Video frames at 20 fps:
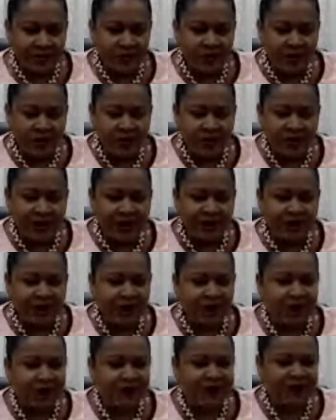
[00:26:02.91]
You always have to
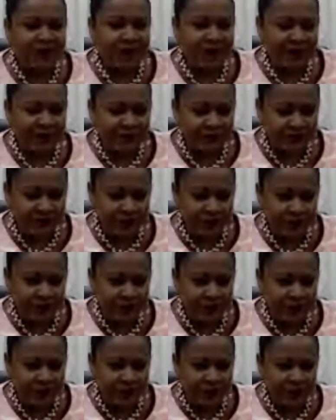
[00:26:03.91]
be respectful to
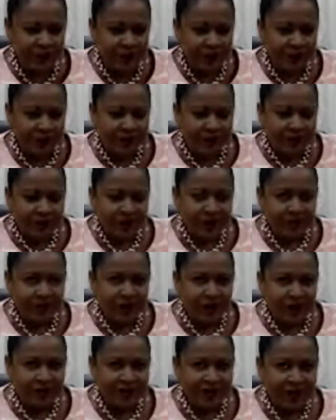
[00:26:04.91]
people
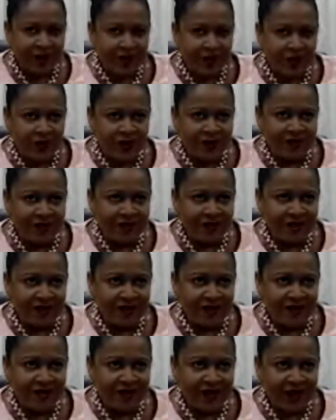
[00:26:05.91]
because I always
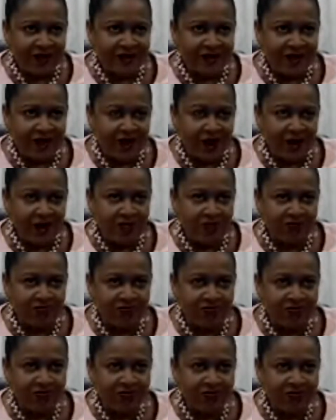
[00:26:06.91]
think that
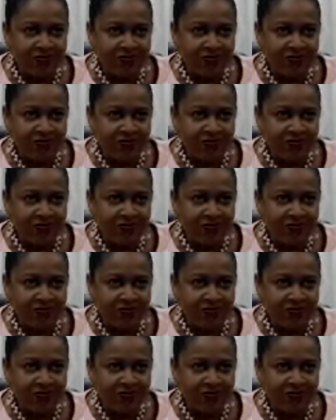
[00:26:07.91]
um,